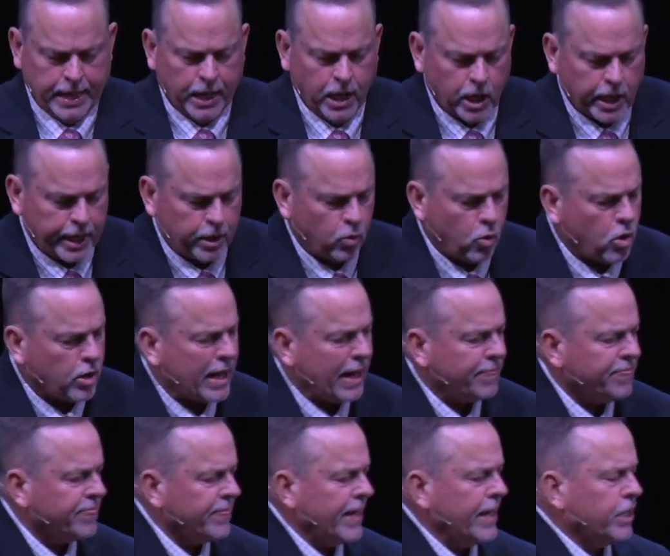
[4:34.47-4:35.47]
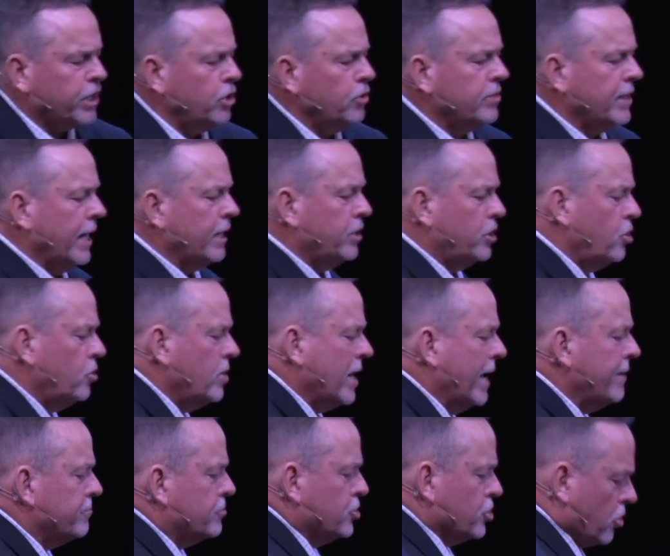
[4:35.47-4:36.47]
And Lord, I thank you that you
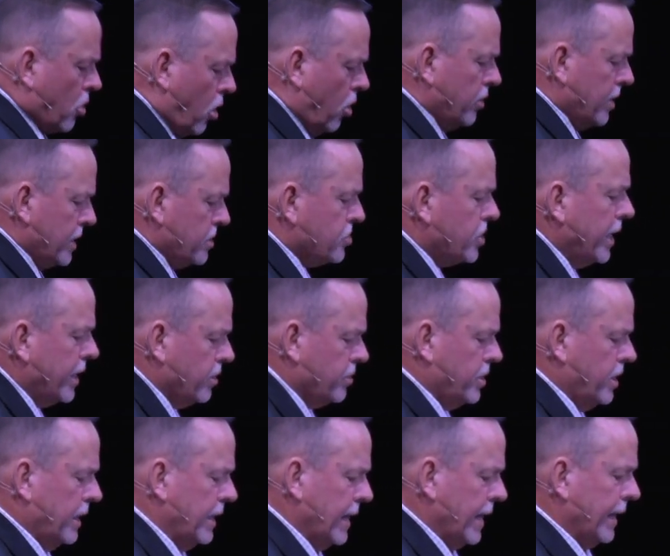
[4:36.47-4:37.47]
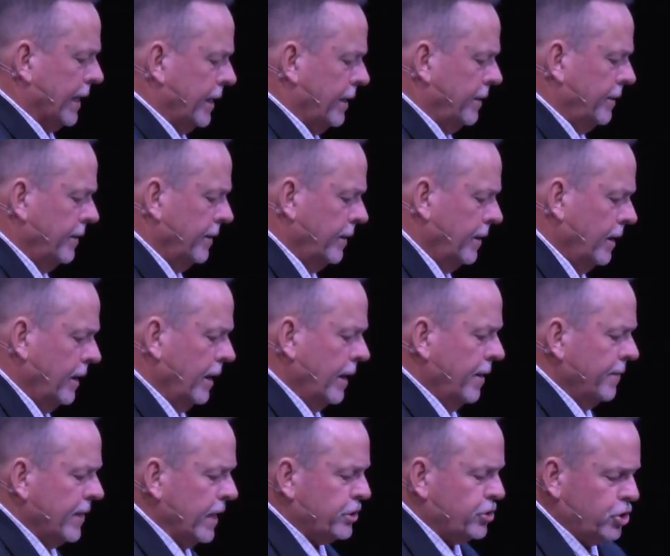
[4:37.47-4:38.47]
have drawn us here today,
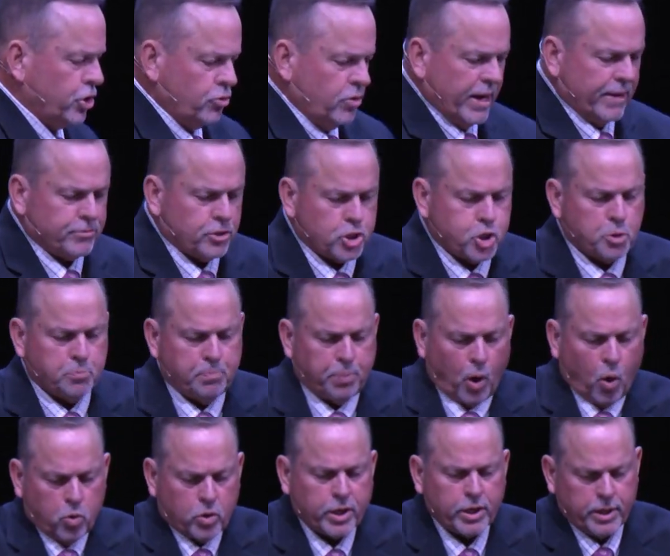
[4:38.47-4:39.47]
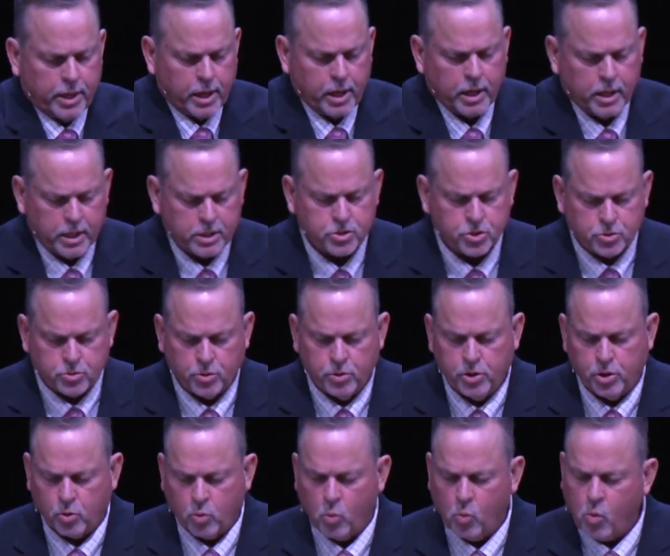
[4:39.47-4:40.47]
that you have spoken to us through
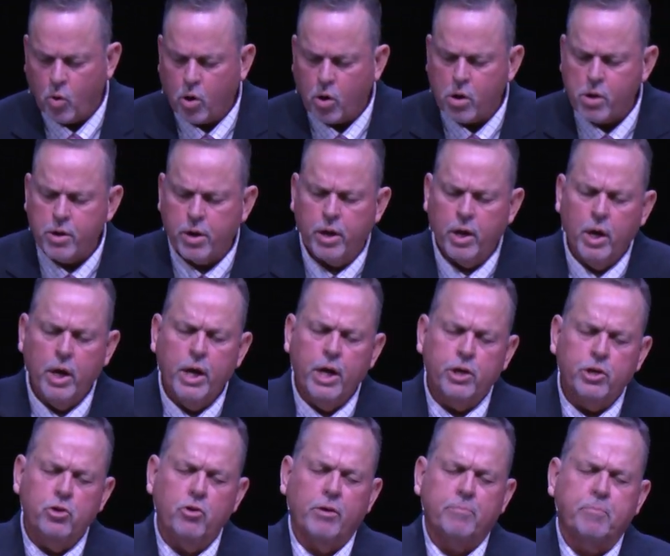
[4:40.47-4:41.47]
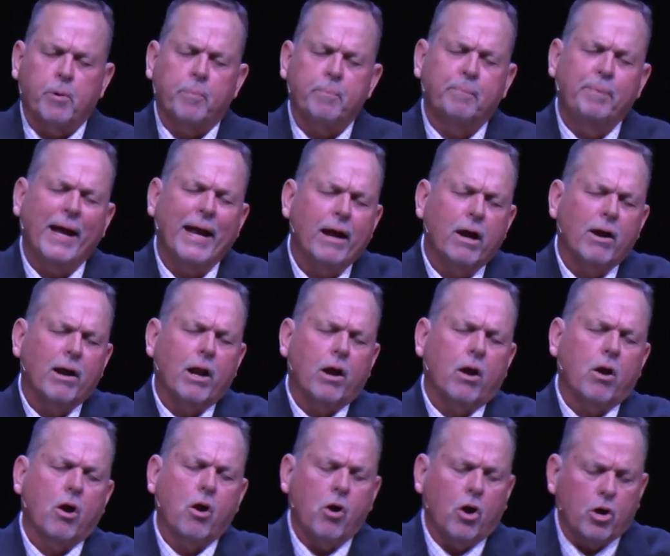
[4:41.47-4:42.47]
your word. You have prepared our
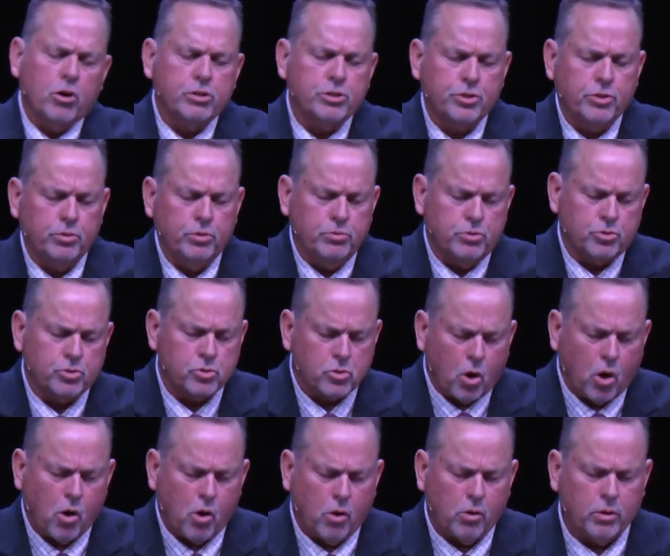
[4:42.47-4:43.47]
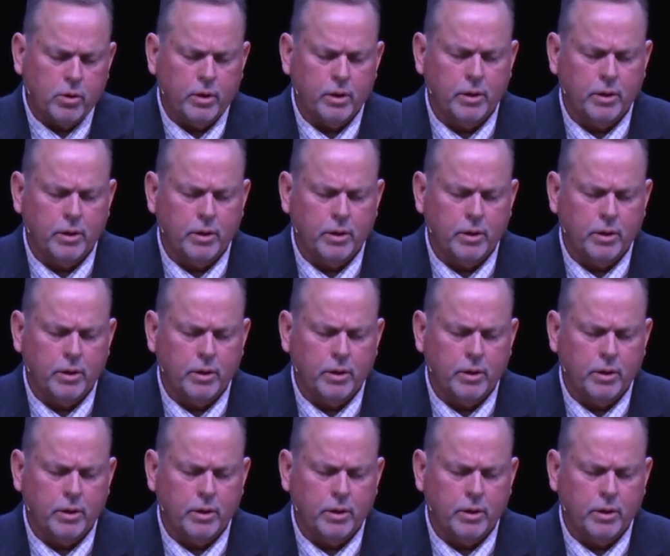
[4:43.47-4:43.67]
hearts through song.